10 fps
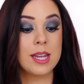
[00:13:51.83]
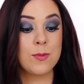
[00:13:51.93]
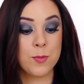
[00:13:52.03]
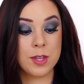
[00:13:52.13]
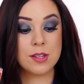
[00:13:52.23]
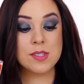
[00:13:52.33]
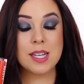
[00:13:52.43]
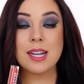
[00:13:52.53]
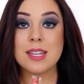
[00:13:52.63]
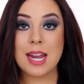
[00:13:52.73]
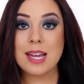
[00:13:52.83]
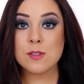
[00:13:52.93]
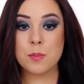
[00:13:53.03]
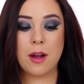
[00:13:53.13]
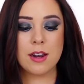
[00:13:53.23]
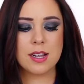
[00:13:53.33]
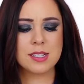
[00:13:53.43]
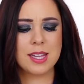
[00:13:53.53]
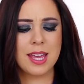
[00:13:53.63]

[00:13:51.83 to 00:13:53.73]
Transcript: It feels like a nice product.